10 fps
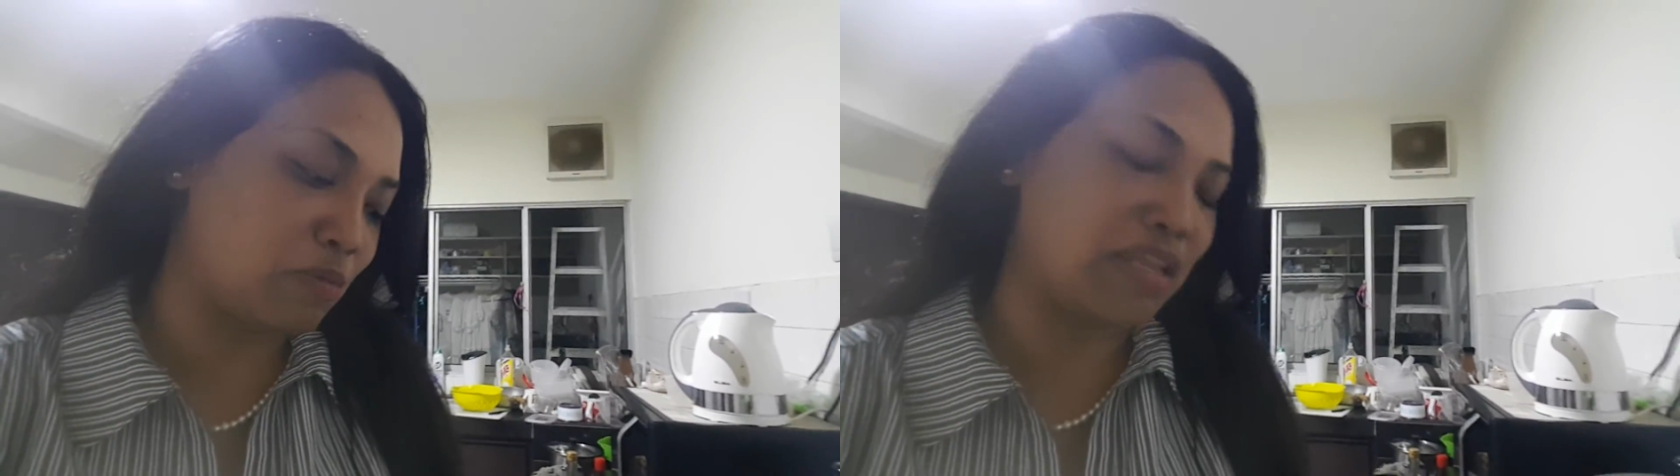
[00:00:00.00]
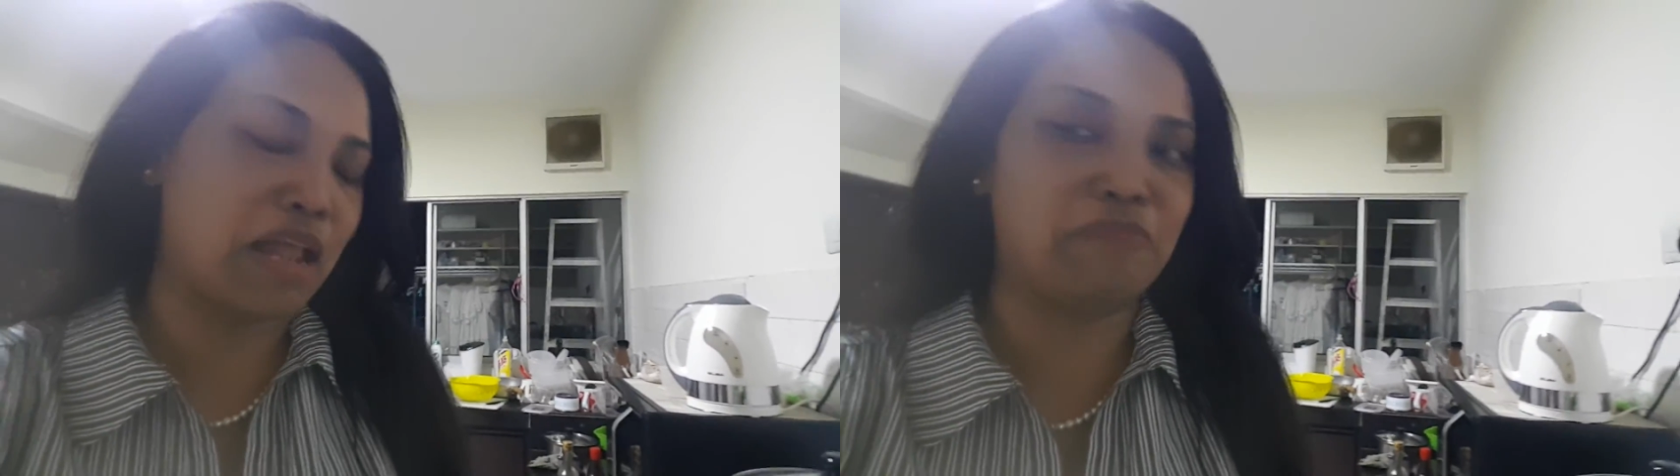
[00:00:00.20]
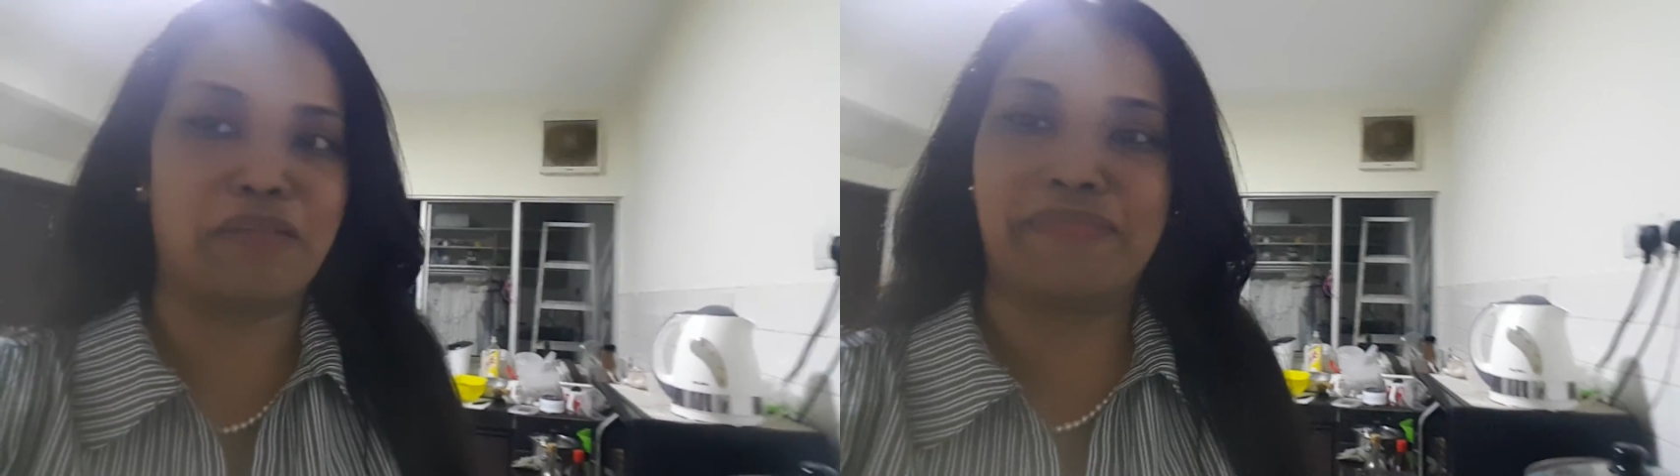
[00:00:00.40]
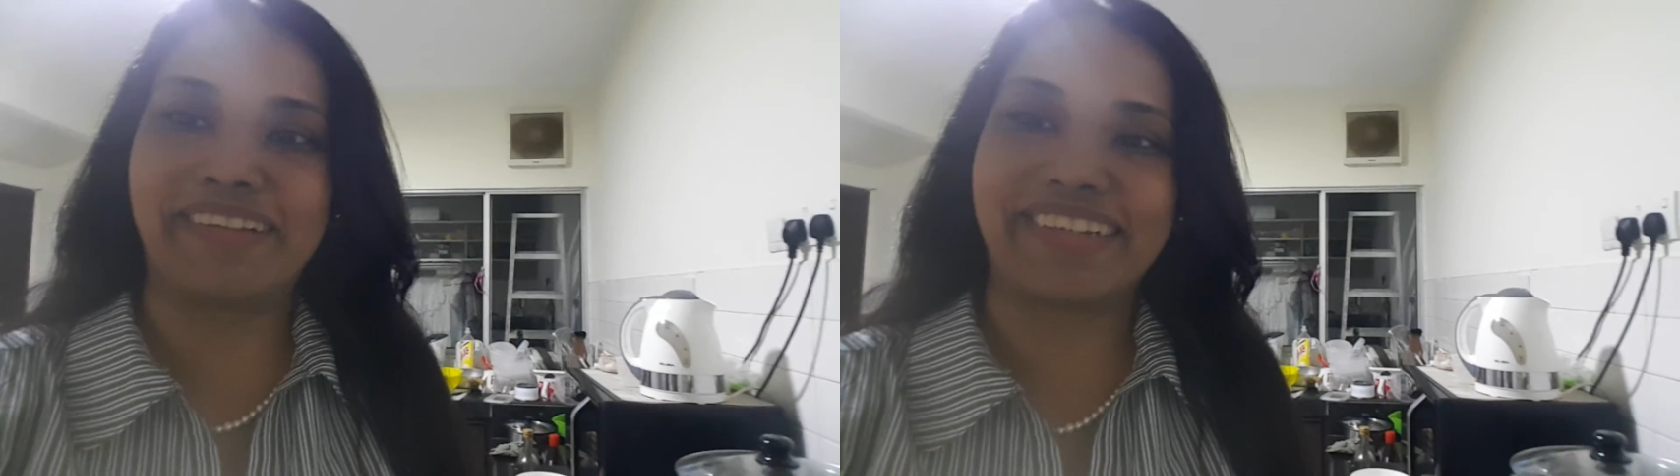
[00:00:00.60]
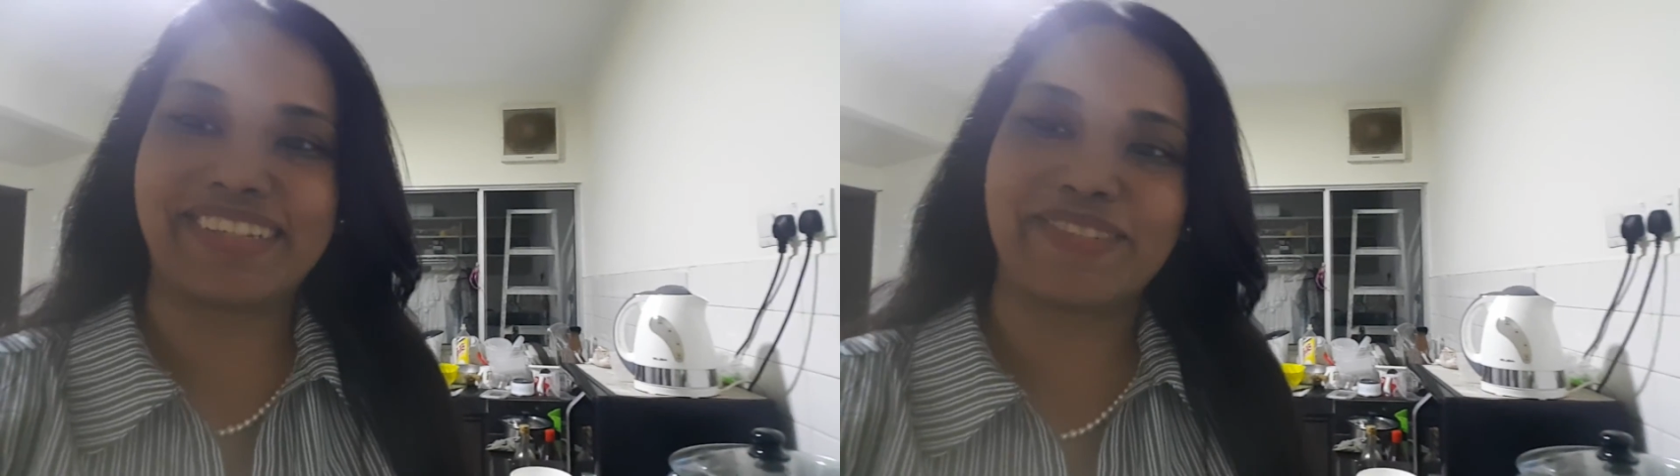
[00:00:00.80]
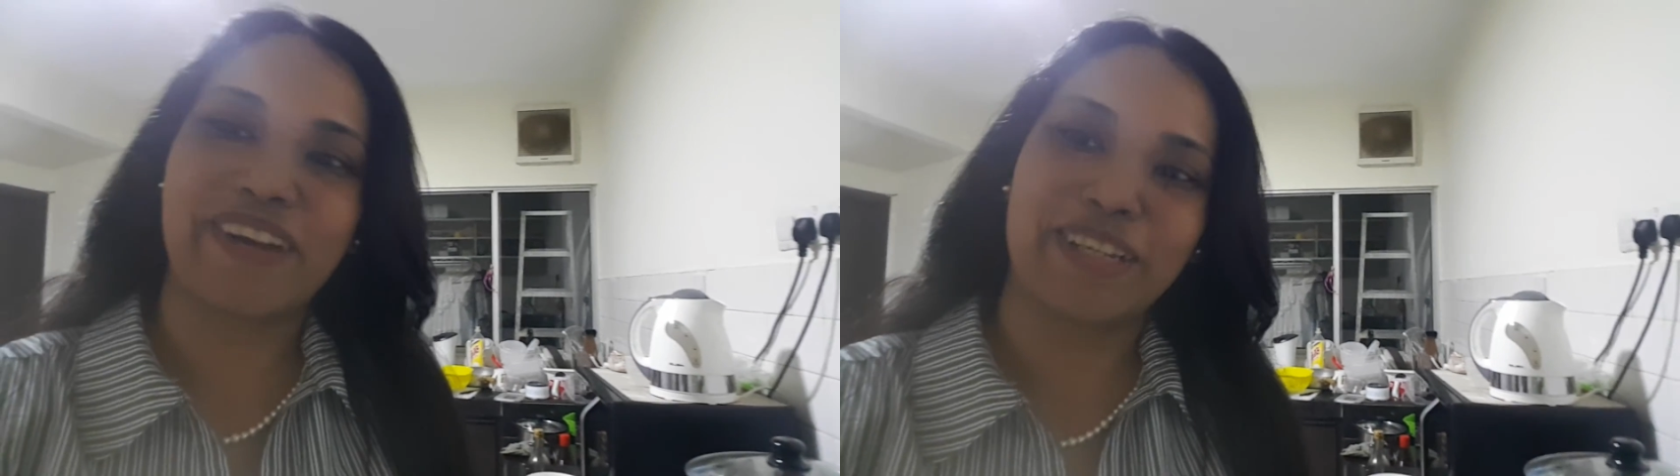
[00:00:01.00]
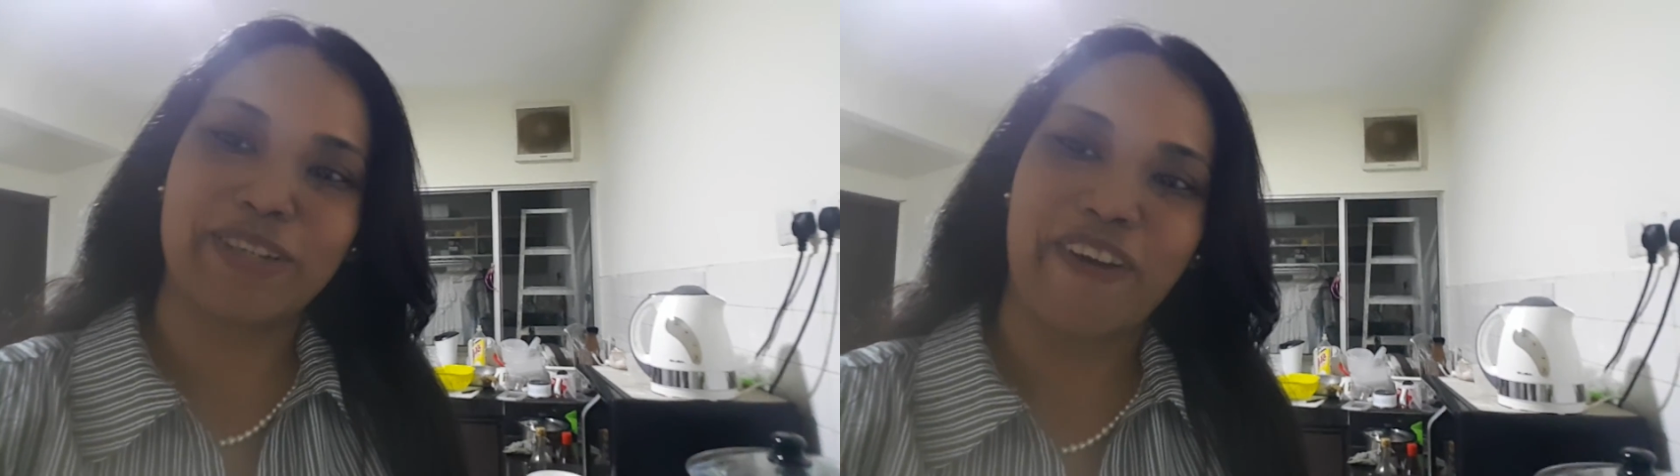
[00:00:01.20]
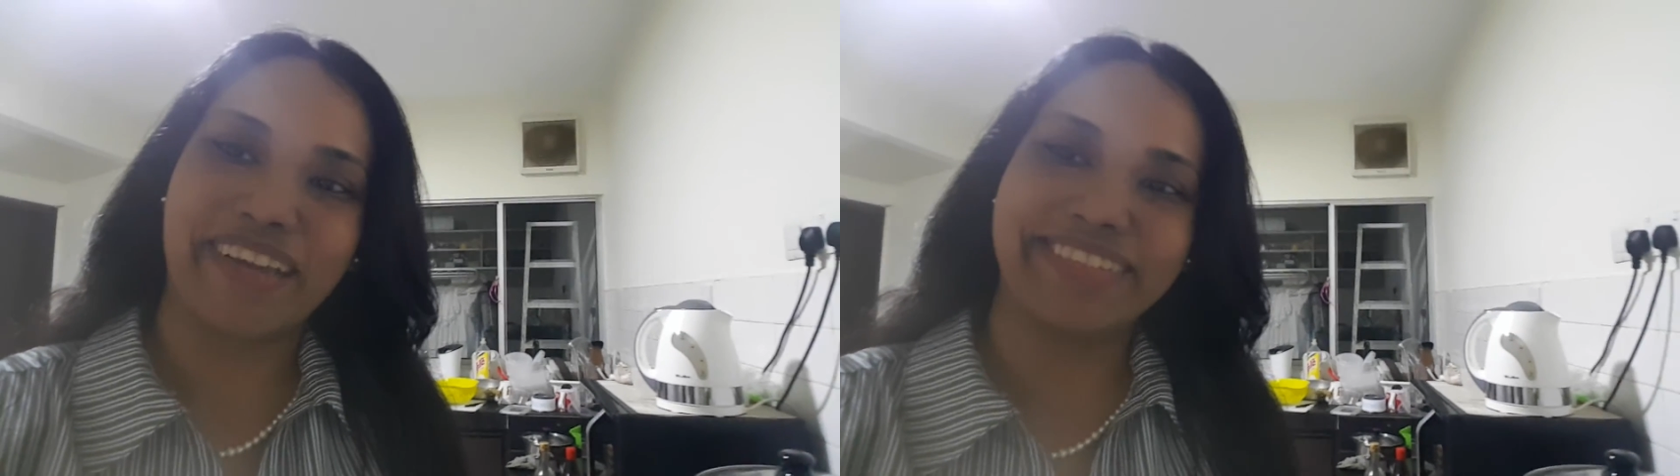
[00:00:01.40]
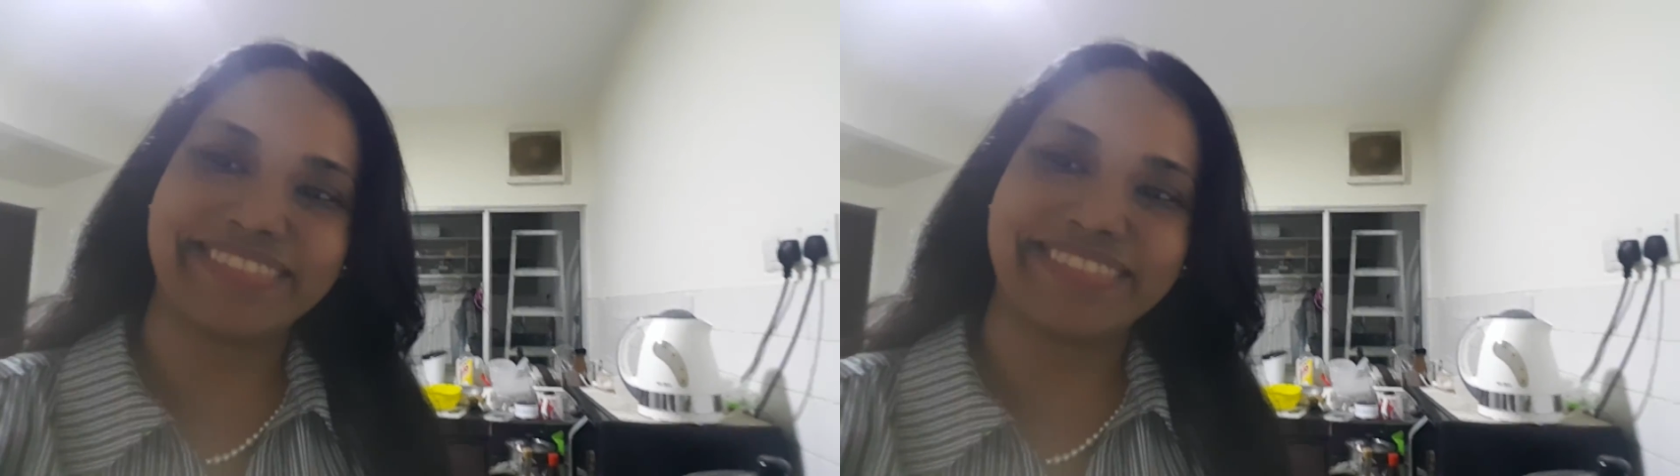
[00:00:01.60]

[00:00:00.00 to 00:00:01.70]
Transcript: with almond milk. So enjoy!